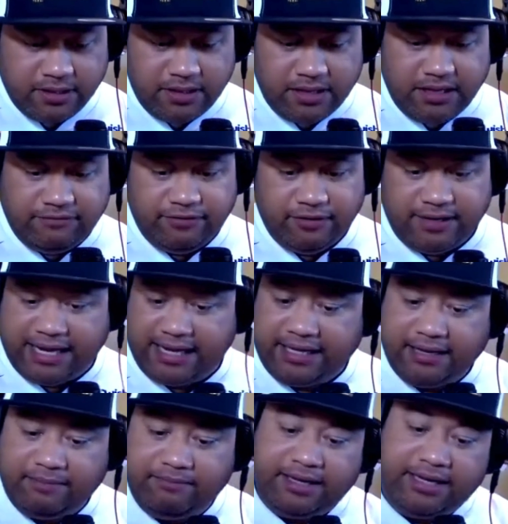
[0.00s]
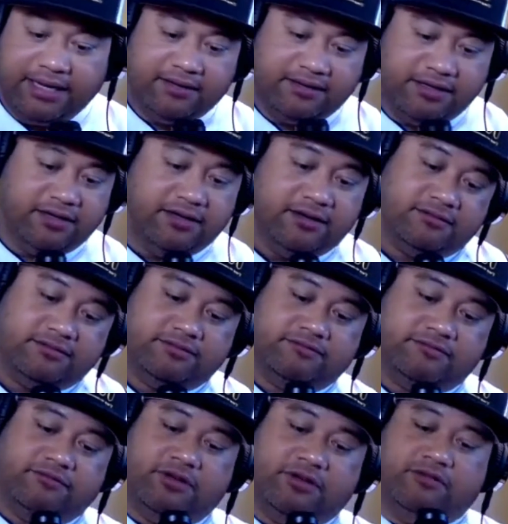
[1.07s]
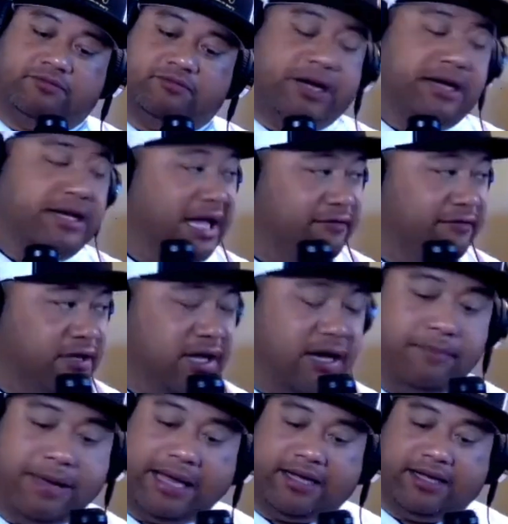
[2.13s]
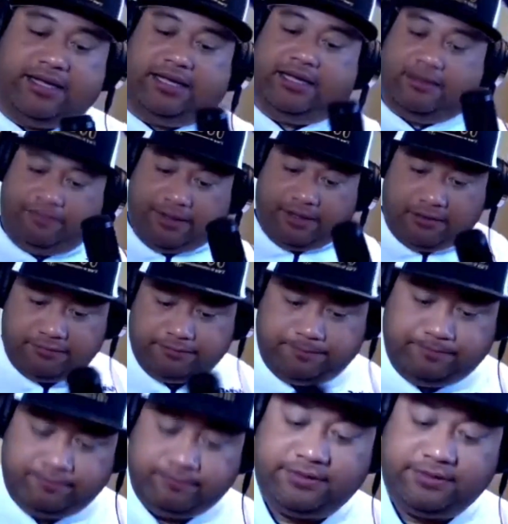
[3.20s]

If you like it, man, we'll probably have you come back again, bro.